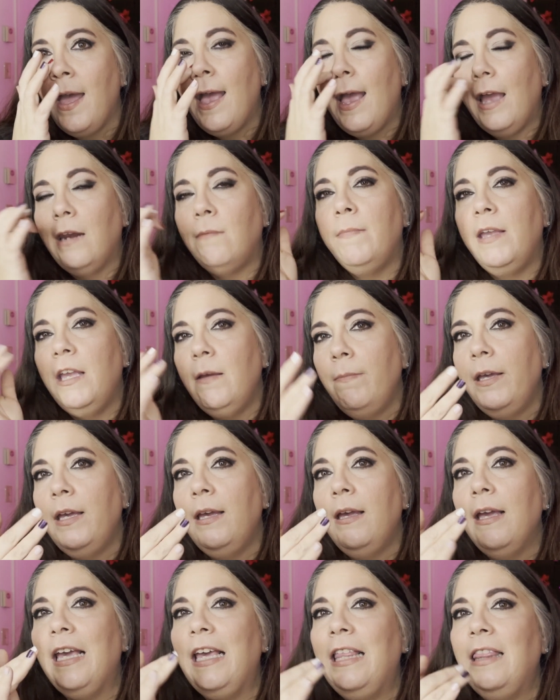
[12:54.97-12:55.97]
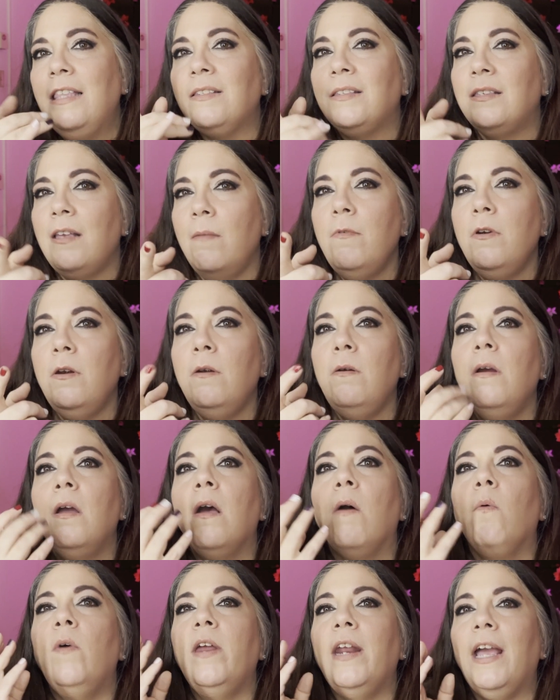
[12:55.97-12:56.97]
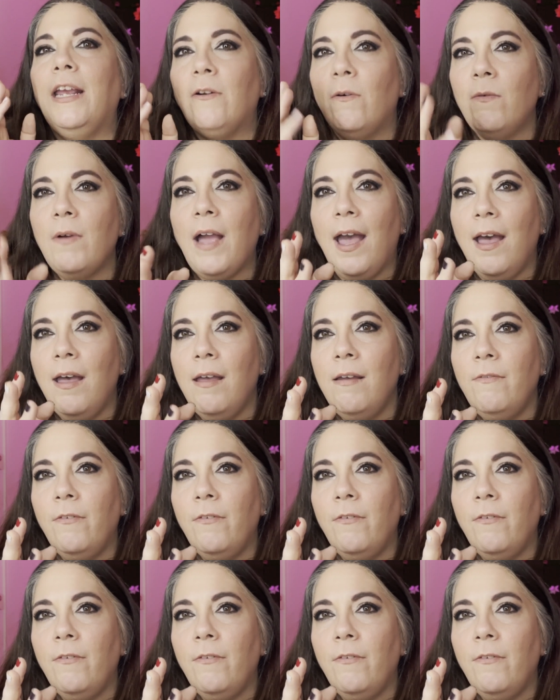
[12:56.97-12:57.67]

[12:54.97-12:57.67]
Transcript: and maybe in the summer when I don't have